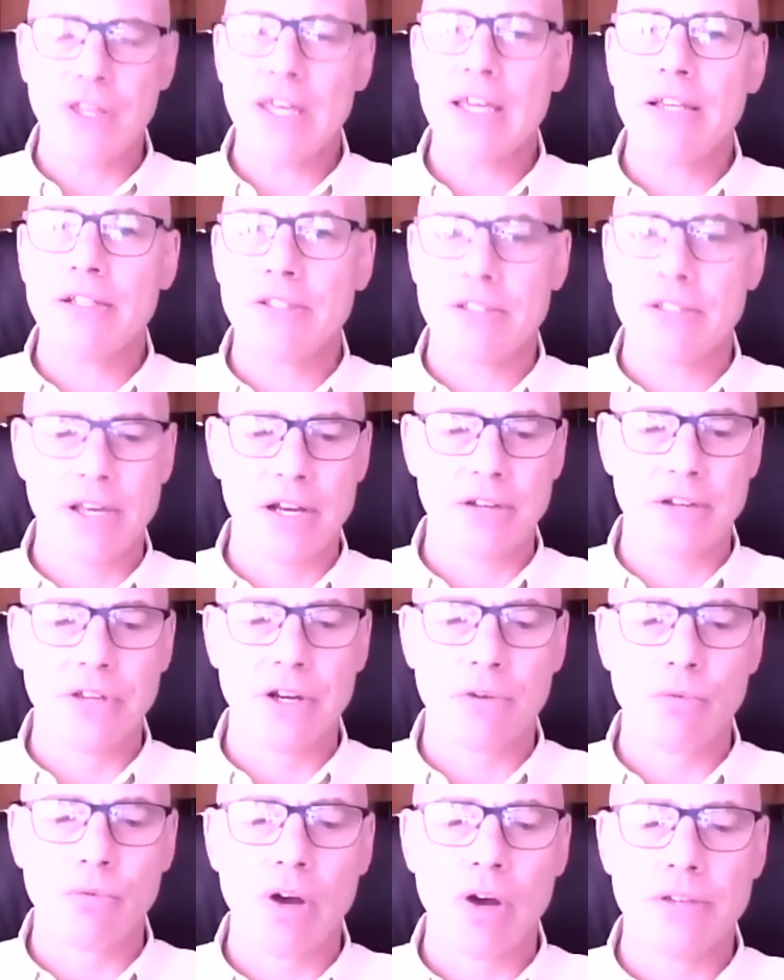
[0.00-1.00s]
things there.
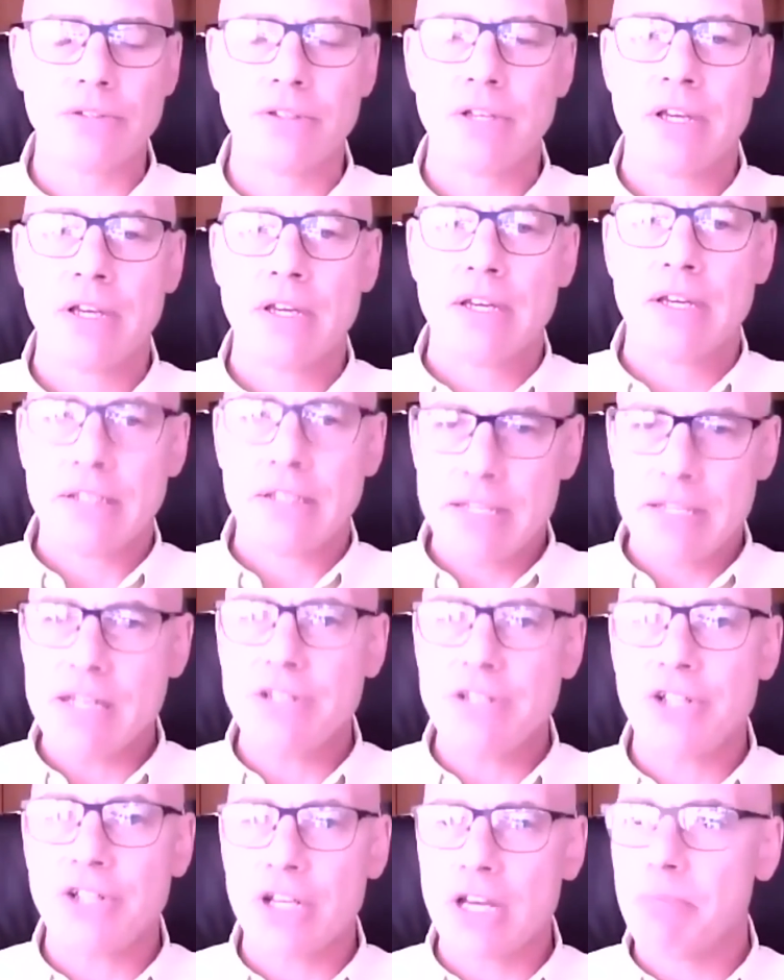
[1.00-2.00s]
There was
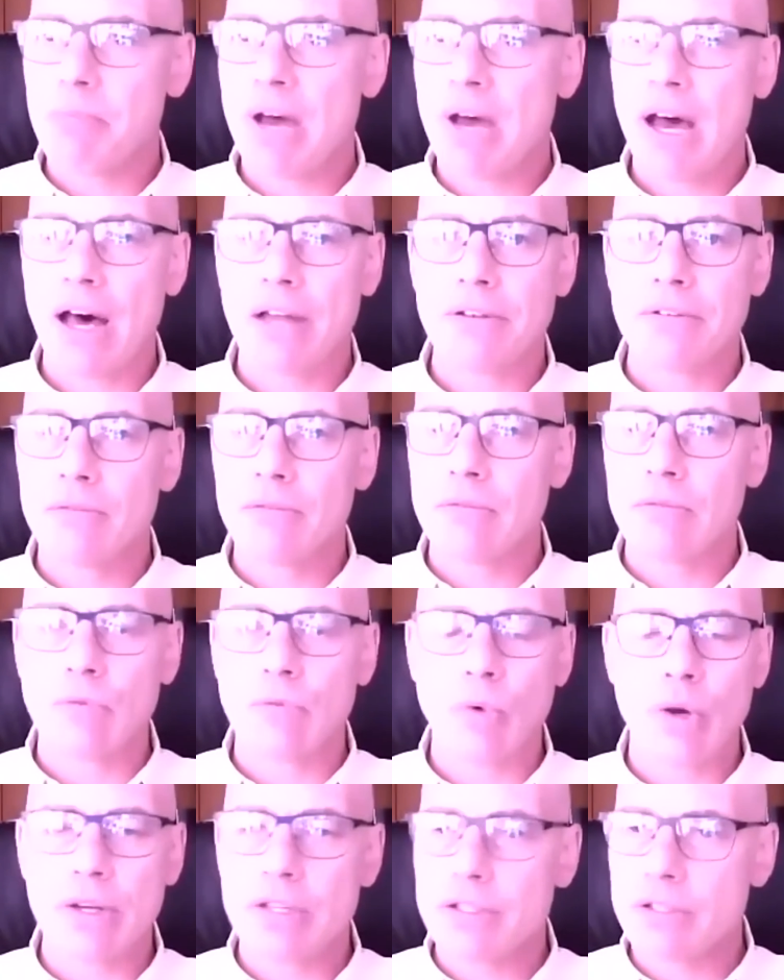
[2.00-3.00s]
teaching about
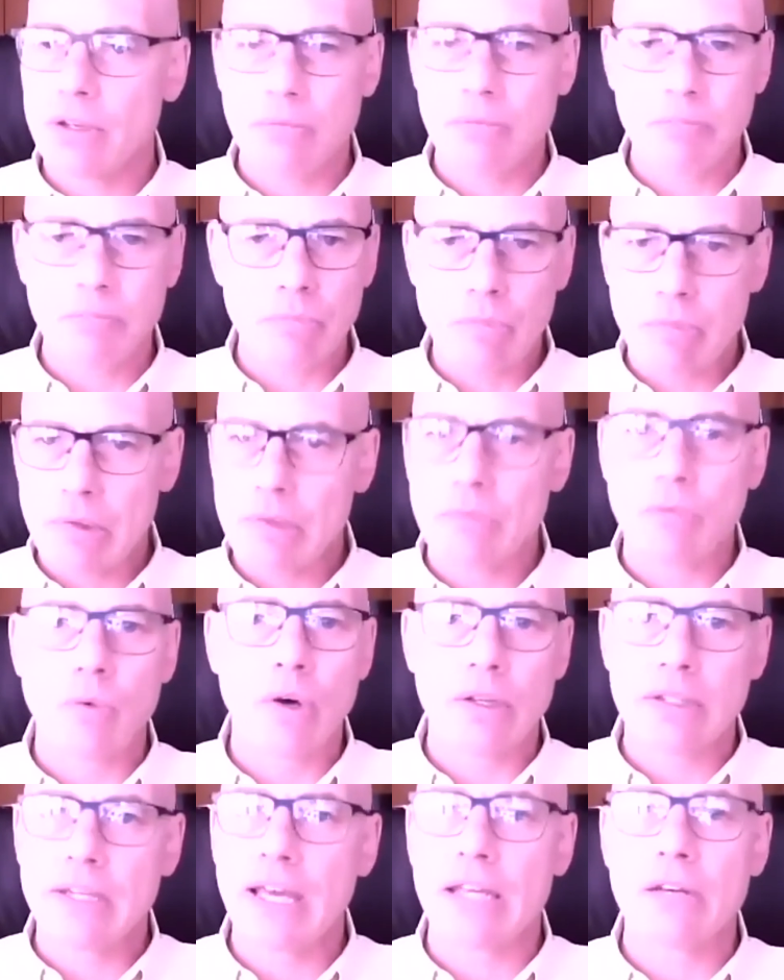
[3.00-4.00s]
what
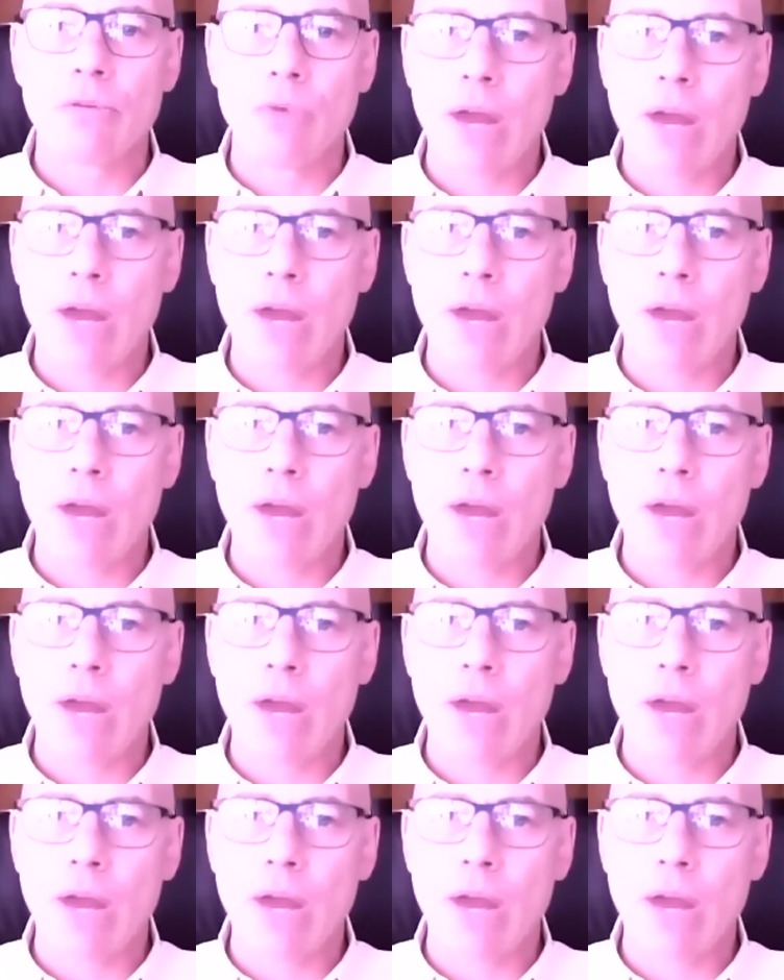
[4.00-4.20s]
kind of